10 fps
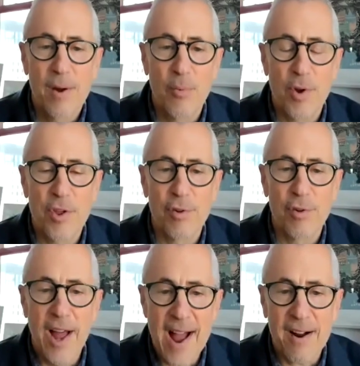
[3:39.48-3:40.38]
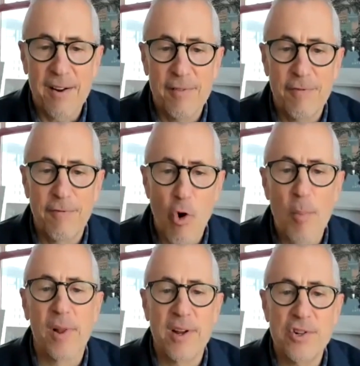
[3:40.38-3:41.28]
with her lack of
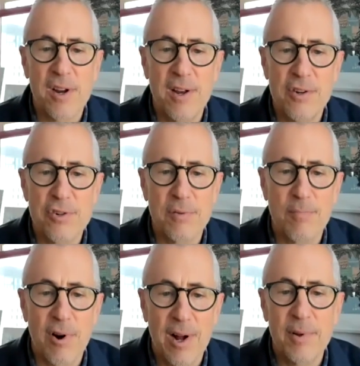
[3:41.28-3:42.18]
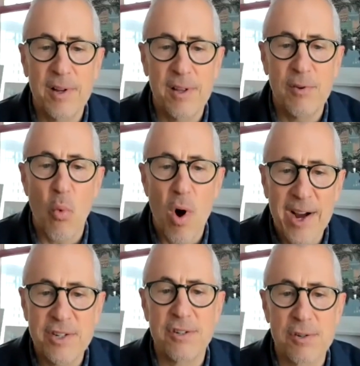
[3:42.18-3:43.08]
formal education, probably the
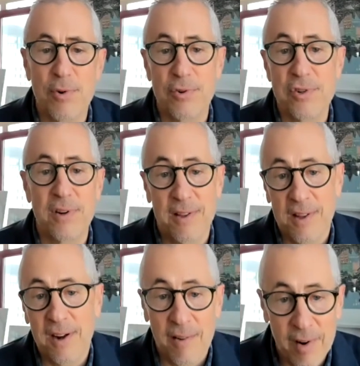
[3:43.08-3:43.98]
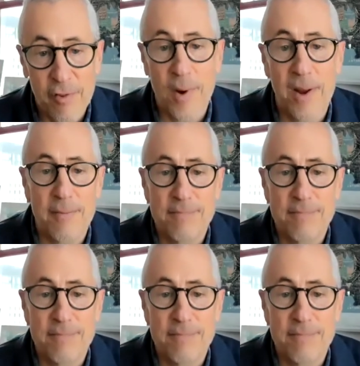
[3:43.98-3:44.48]
wisest person I think I've ever met.